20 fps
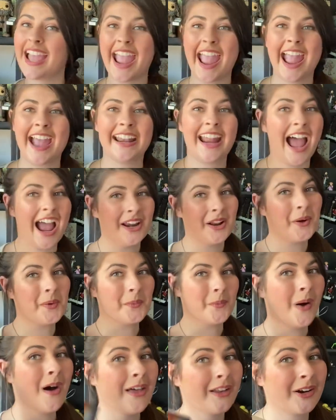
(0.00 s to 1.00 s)
and I don't
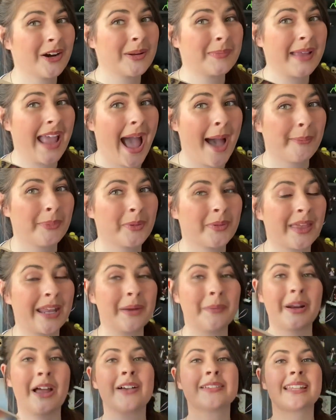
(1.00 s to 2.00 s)
want her to be happy with
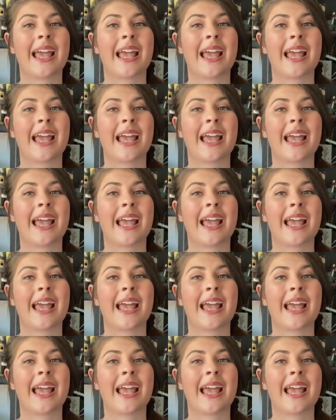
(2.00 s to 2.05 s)
anyone else.